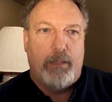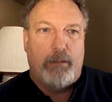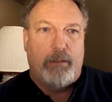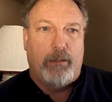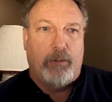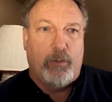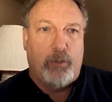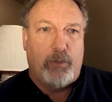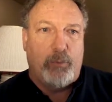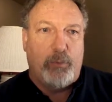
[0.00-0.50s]
The
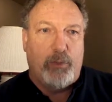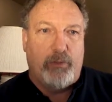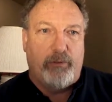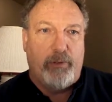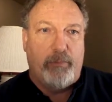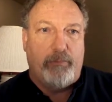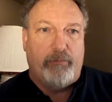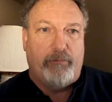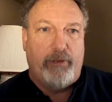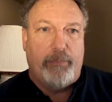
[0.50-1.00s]
Lord
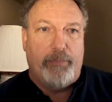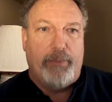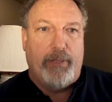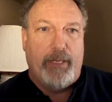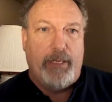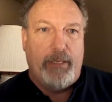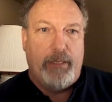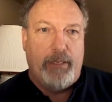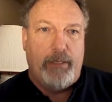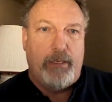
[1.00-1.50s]
will
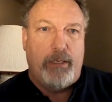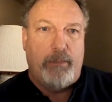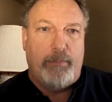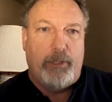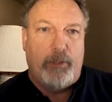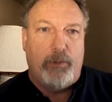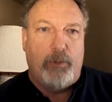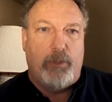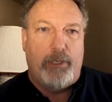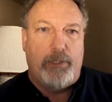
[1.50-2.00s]
repay him
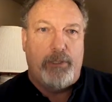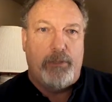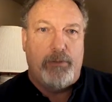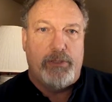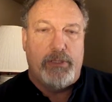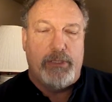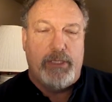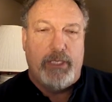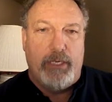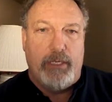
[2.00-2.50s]
according to
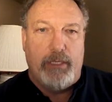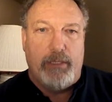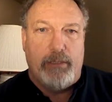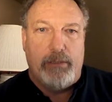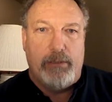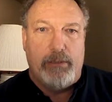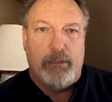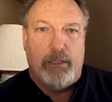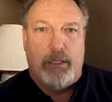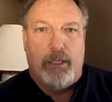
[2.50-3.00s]
his
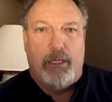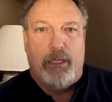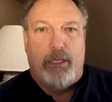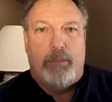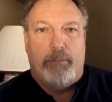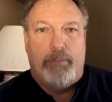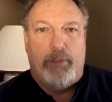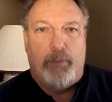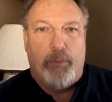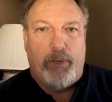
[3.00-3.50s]
deeds.
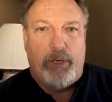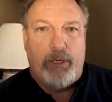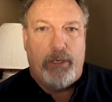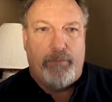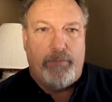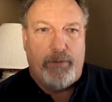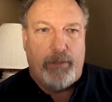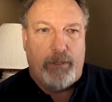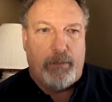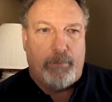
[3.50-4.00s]
Beware
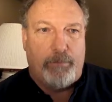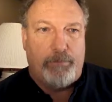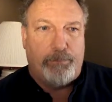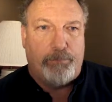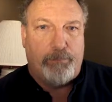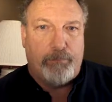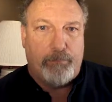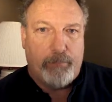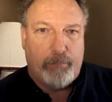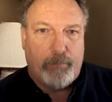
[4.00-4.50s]
of him
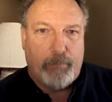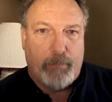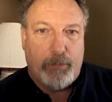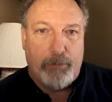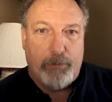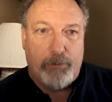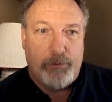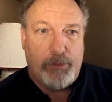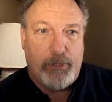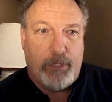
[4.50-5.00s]

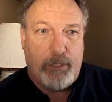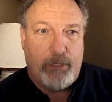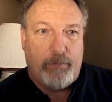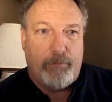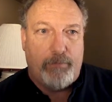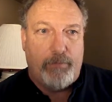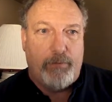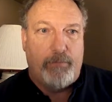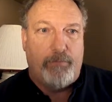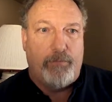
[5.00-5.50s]

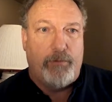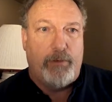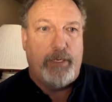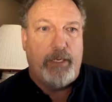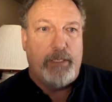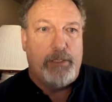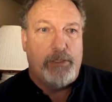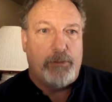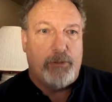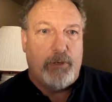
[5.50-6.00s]
yourself, for
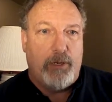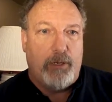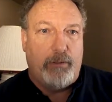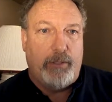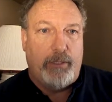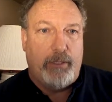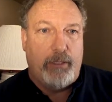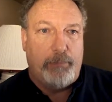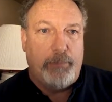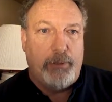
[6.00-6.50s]
he
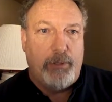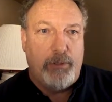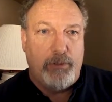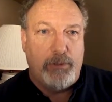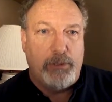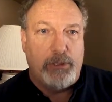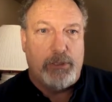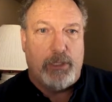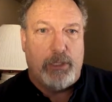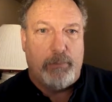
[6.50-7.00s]
strongly
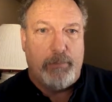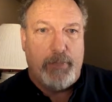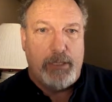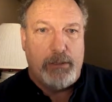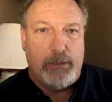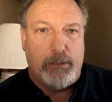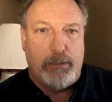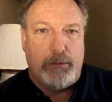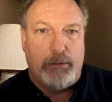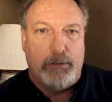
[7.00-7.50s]
opposed our
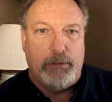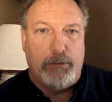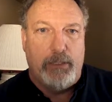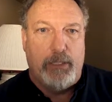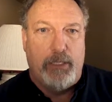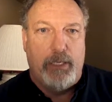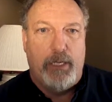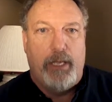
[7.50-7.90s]
message.